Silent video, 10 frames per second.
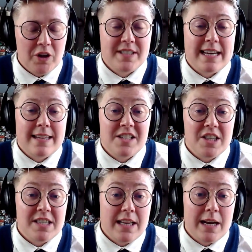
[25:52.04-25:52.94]
because I think
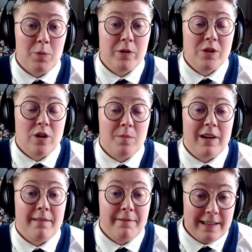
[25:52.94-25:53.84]
just like when we were talking
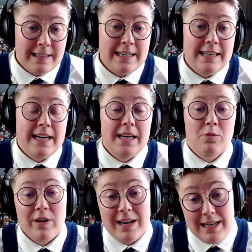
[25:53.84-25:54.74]
about Afina
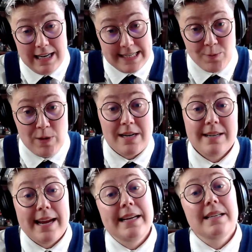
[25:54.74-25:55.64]
and Renee last week
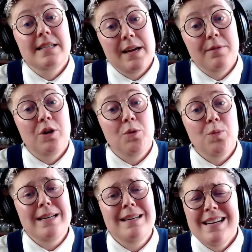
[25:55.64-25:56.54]
needing to have a good
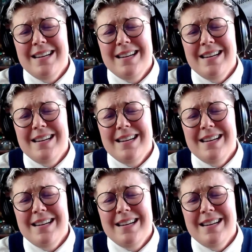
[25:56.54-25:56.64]
one,